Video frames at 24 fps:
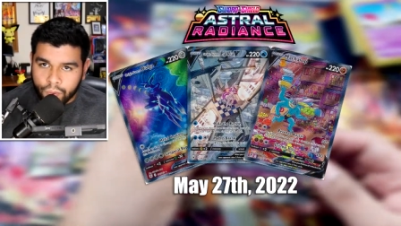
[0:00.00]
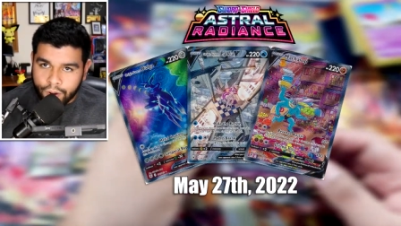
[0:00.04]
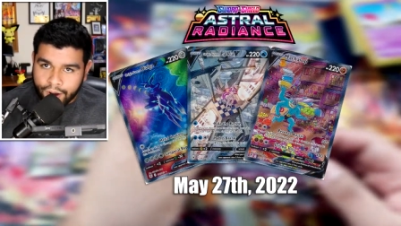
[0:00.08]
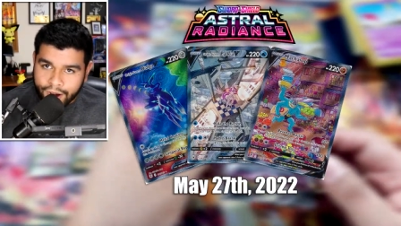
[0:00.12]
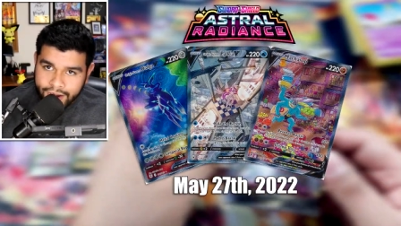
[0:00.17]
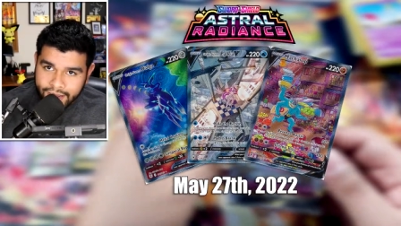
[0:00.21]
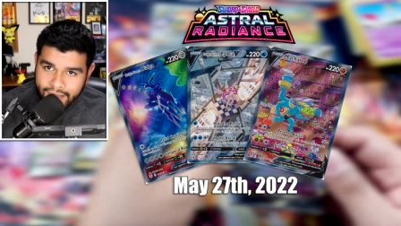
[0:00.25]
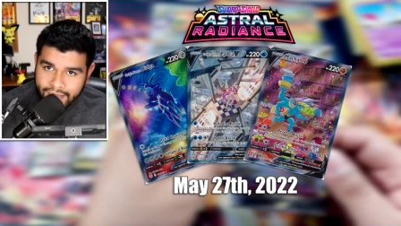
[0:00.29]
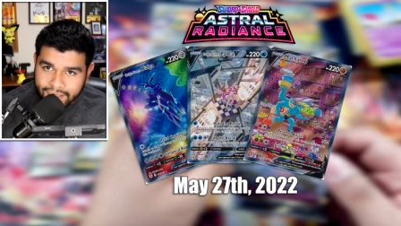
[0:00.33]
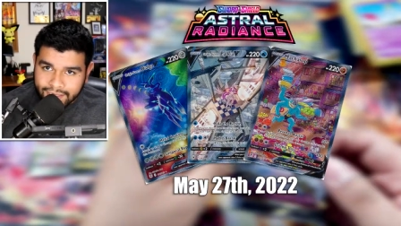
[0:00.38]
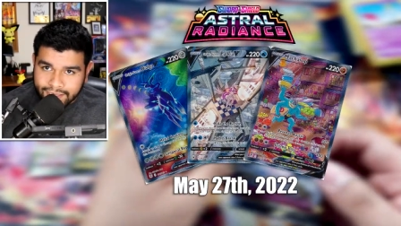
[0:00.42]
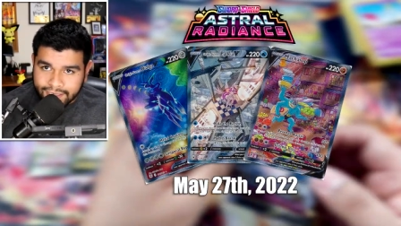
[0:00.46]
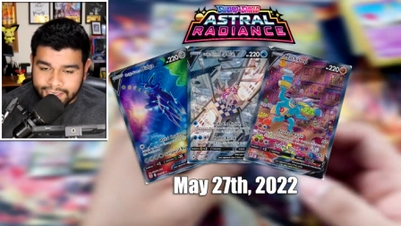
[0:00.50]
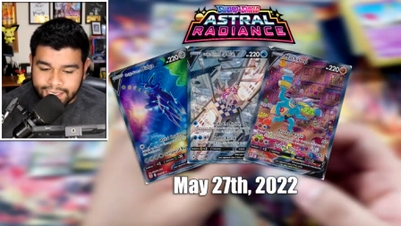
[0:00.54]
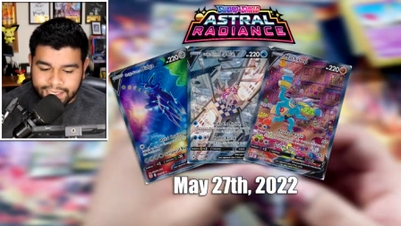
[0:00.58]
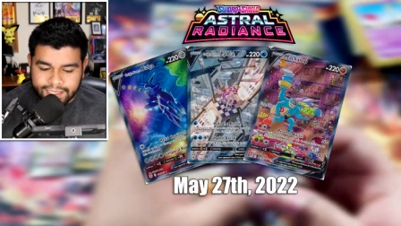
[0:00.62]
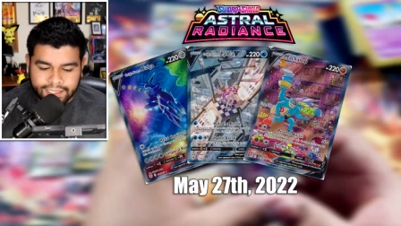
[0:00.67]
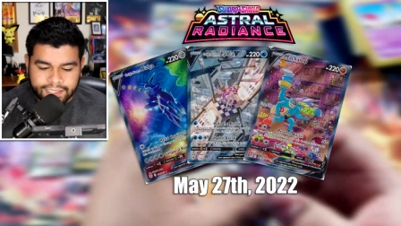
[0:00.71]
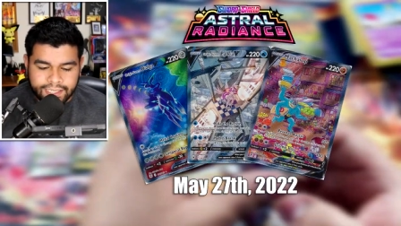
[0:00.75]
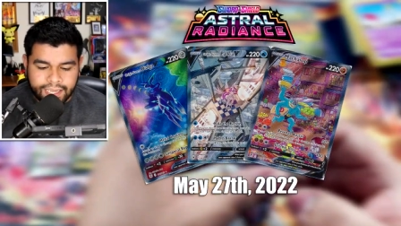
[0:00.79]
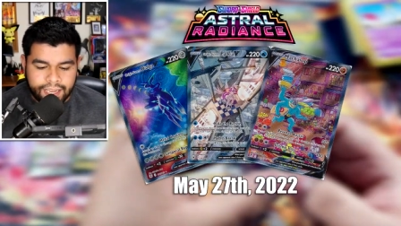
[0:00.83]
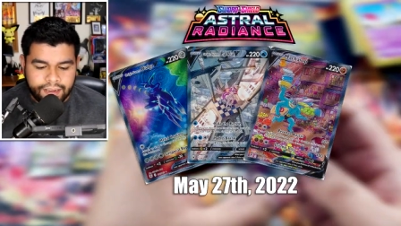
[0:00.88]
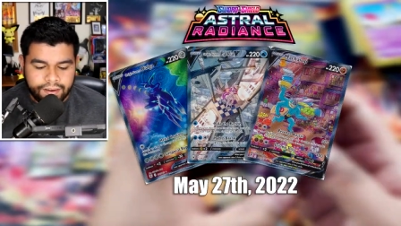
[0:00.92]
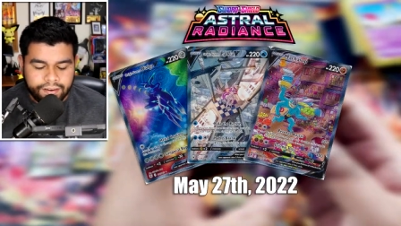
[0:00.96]
Radiance. This
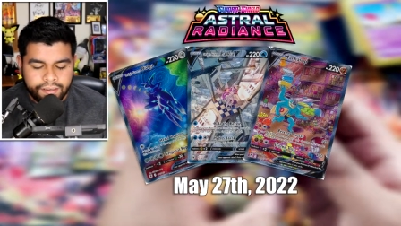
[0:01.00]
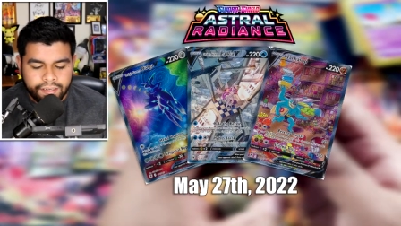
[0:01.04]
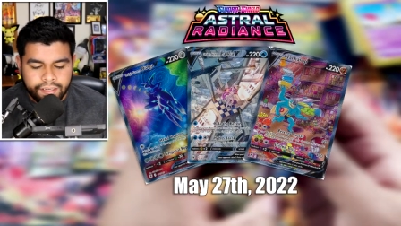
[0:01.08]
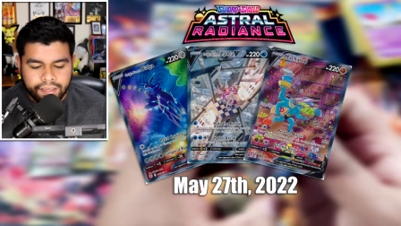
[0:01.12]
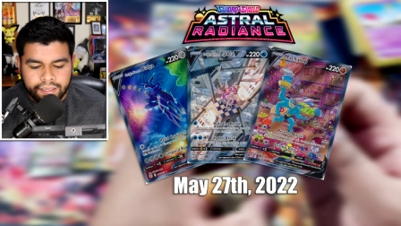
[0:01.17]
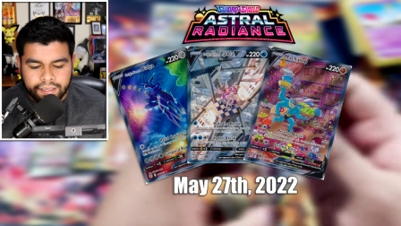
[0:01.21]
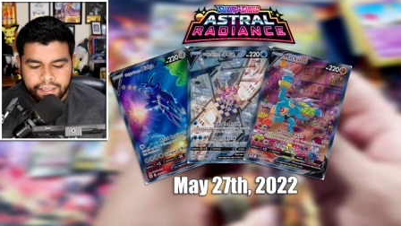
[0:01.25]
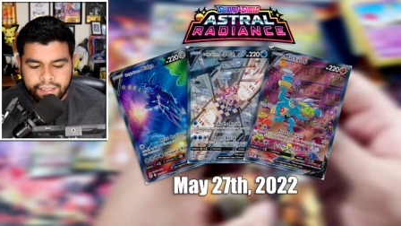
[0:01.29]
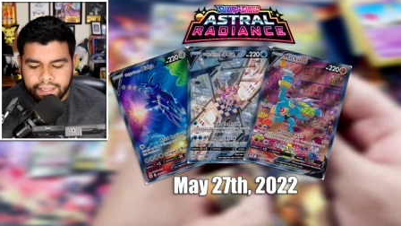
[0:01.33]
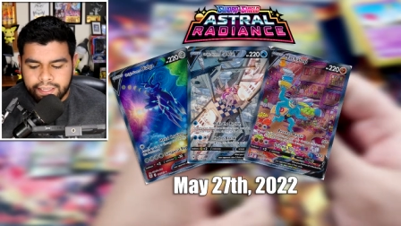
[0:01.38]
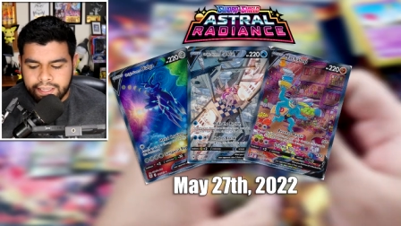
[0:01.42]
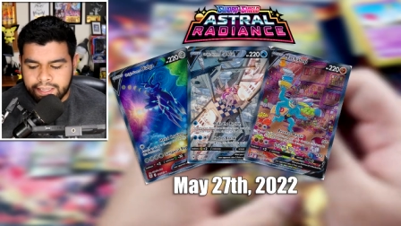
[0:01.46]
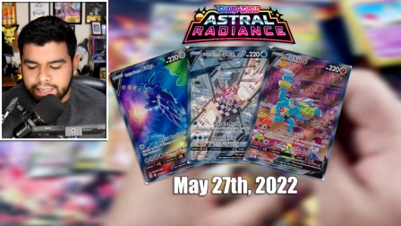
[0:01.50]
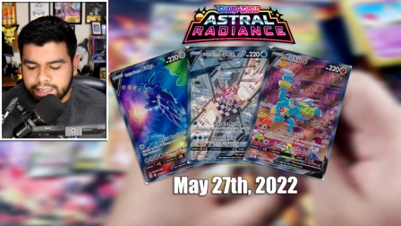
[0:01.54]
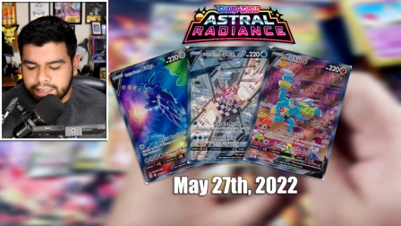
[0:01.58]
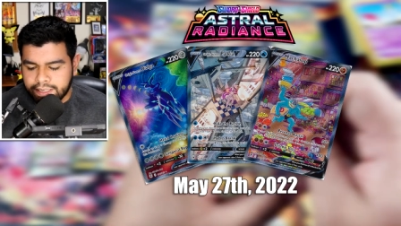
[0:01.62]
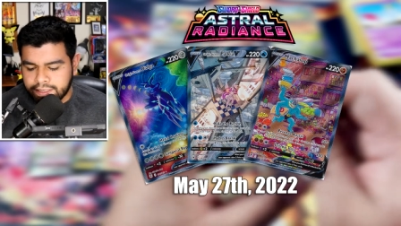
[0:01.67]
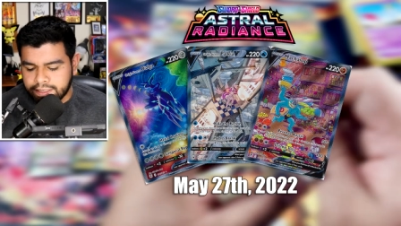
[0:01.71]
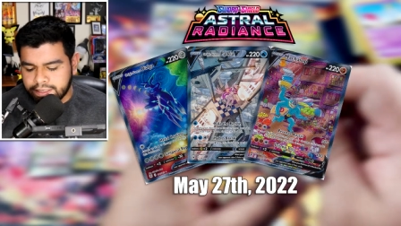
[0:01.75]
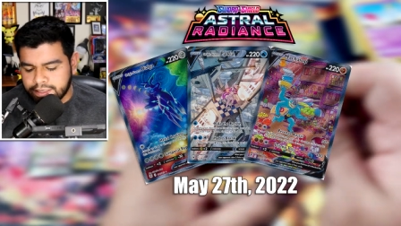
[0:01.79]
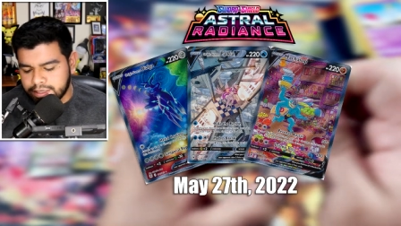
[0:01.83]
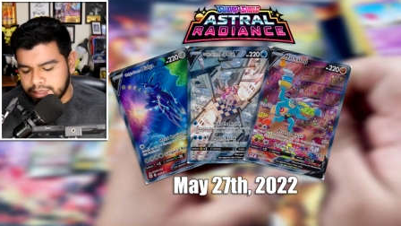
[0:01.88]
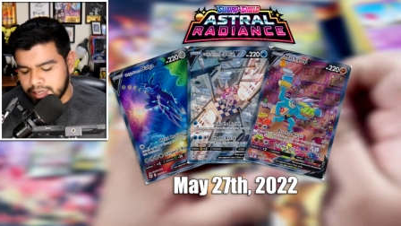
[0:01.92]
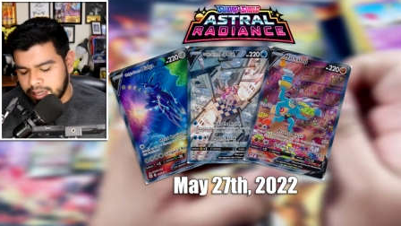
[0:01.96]
set
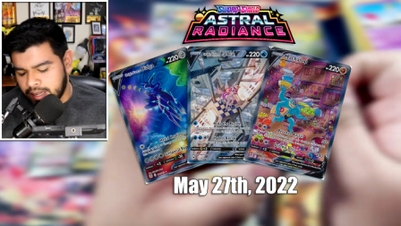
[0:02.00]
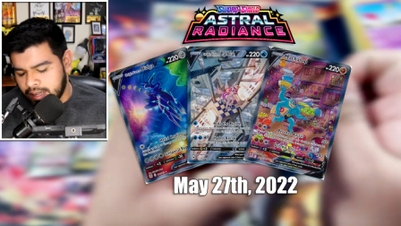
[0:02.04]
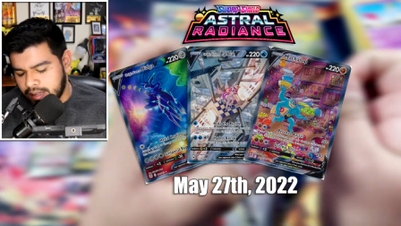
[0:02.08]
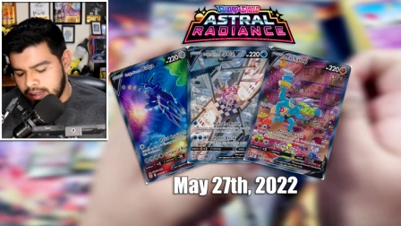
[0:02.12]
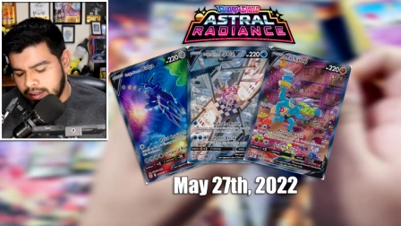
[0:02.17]
is